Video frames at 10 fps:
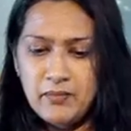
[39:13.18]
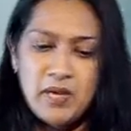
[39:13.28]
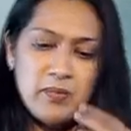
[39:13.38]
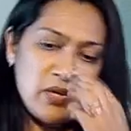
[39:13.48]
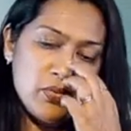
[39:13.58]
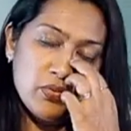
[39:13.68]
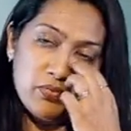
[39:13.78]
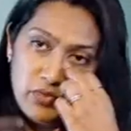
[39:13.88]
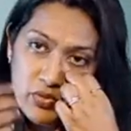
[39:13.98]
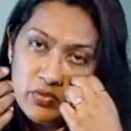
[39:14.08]
Maybe
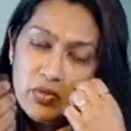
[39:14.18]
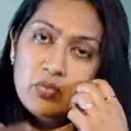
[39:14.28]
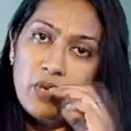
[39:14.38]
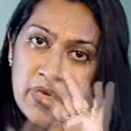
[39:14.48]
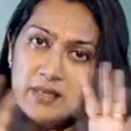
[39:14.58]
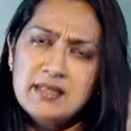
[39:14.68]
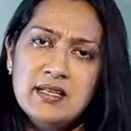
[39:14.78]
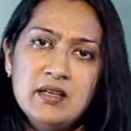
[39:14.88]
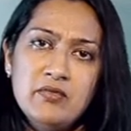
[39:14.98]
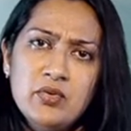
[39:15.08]
you
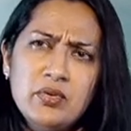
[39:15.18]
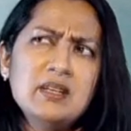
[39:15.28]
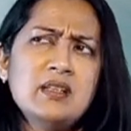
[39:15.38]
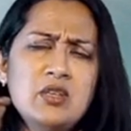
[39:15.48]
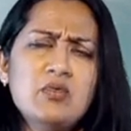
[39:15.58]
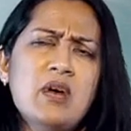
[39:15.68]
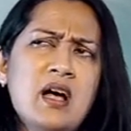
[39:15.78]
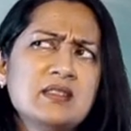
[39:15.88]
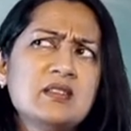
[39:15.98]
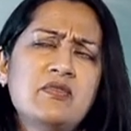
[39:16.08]
understand a few things, then you
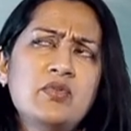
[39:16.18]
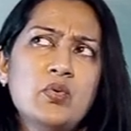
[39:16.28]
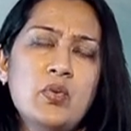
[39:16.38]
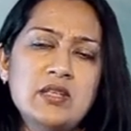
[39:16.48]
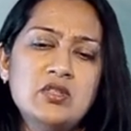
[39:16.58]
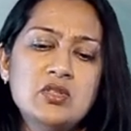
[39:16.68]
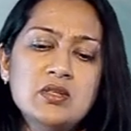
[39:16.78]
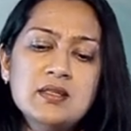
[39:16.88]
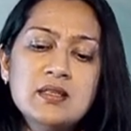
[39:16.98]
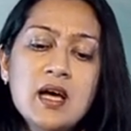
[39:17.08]
ask a few
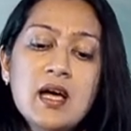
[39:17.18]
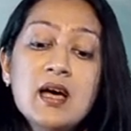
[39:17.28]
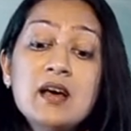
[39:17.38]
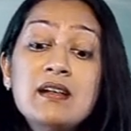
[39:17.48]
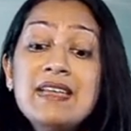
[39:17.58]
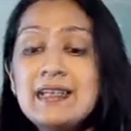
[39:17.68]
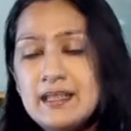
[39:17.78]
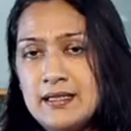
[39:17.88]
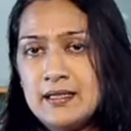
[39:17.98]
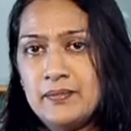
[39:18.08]
questions.
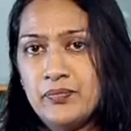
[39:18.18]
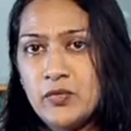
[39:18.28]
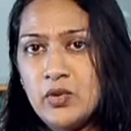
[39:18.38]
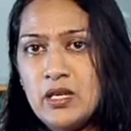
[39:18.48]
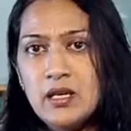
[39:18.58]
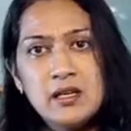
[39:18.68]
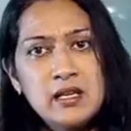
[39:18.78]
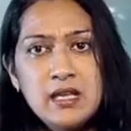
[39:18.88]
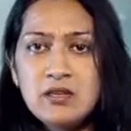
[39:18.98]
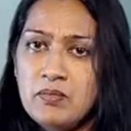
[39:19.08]
Read it. Okay,
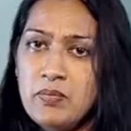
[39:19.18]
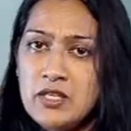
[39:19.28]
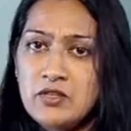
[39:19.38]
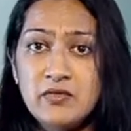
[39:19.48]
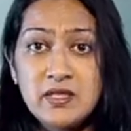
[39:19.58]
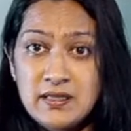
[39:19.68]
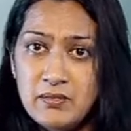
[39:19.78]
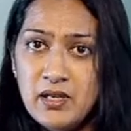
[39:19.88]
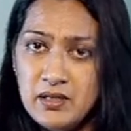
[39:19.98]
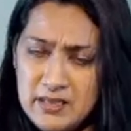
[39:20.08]
again, repeat of the
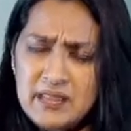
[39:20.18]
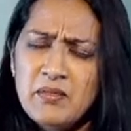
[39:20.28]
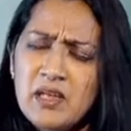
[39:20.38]
similar